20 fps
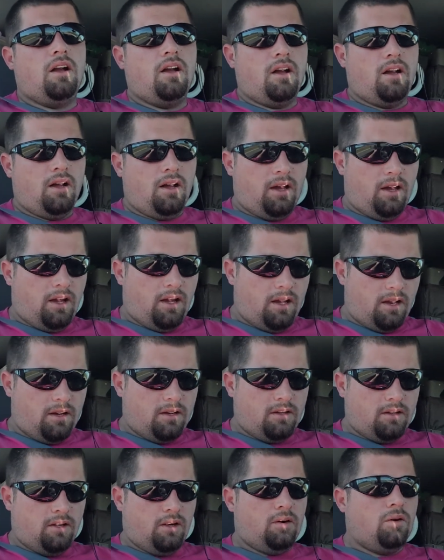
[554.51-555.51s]

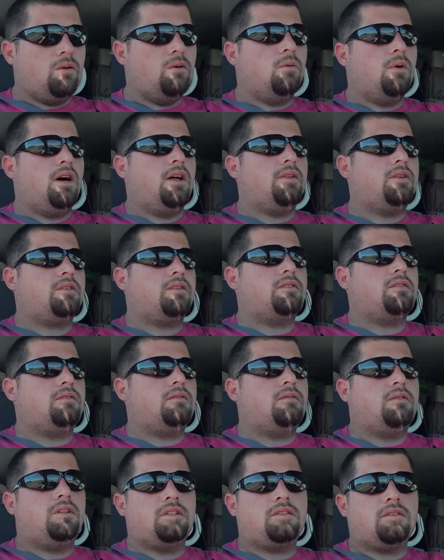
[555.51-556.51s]
And oh wow, this
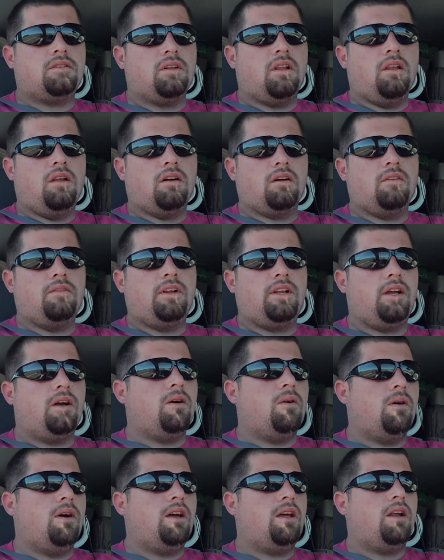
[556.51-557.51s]
is a longer
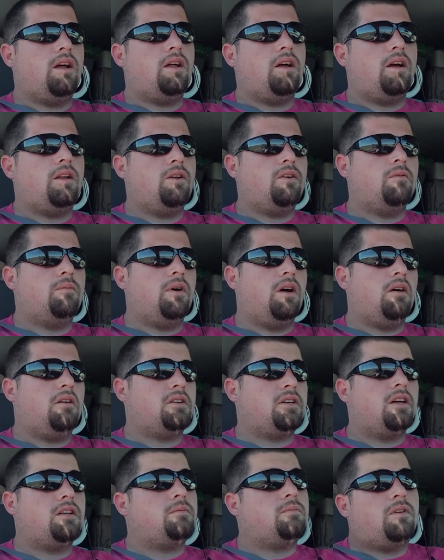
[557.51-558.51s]
video, and I do
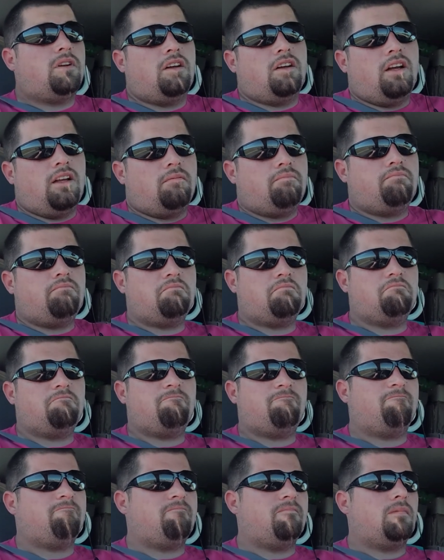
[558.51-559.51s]
apologize, but I
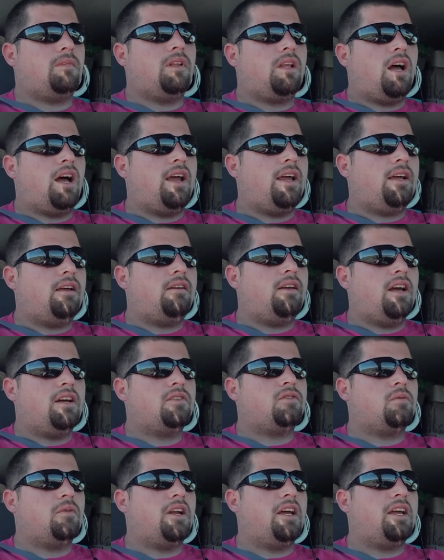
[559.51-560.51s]

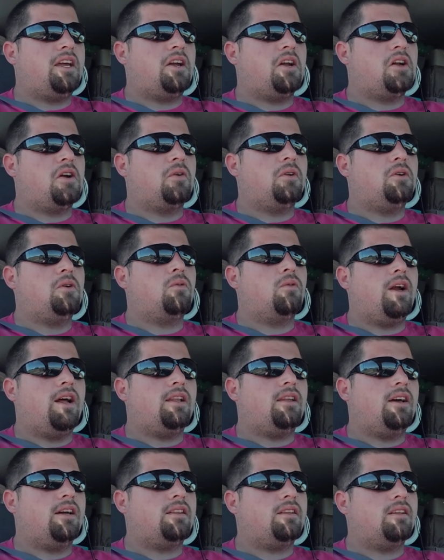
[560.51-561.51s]
guess when I get on a little rant
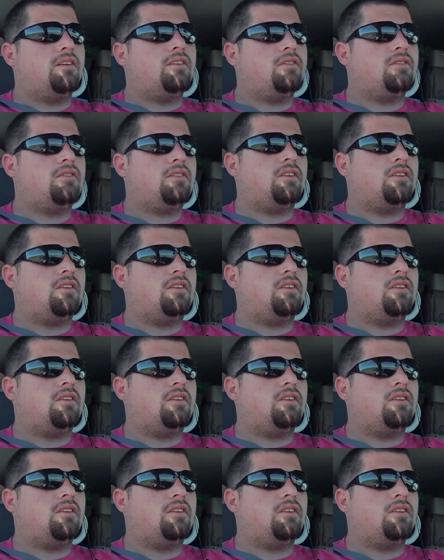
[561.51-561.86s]
like this,